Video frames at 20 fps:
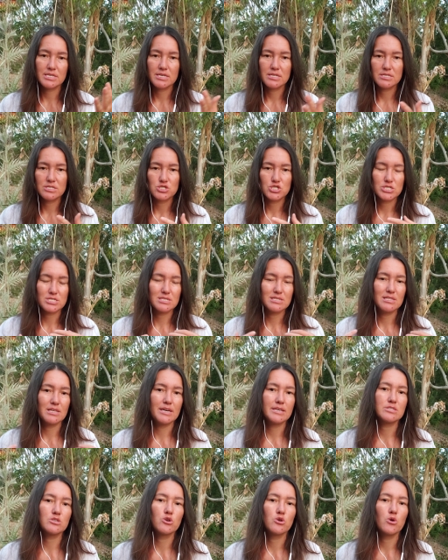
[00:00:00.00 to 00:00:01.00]
and just
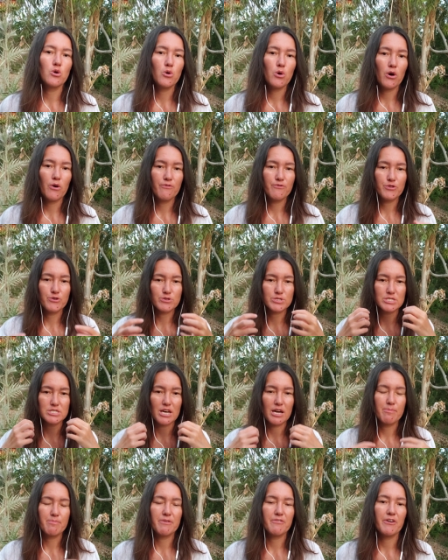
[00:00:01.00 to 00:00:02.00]
let go of those
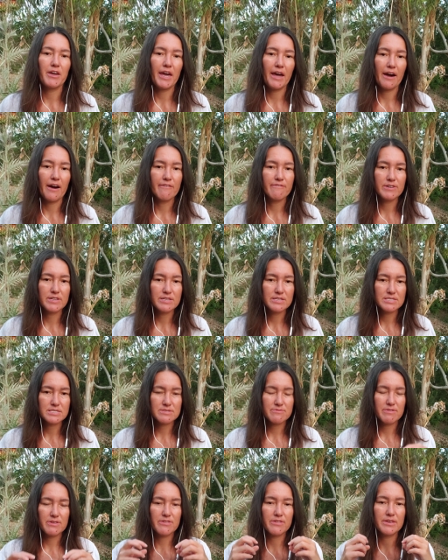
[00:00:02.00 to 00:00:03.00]
type of
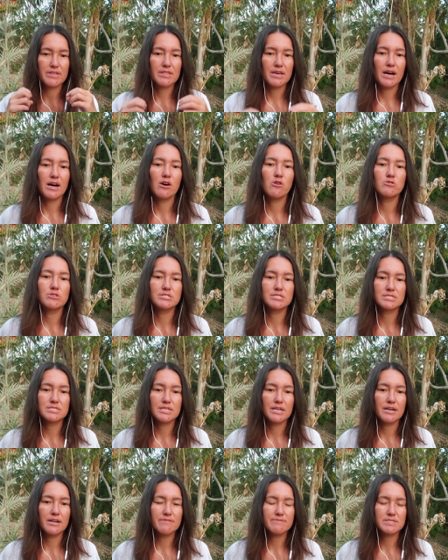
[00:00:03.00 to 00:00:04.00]
heaviness within
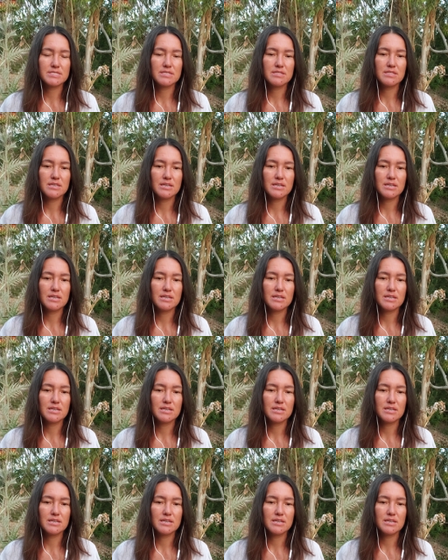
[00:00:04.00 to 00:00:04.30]
ourselves in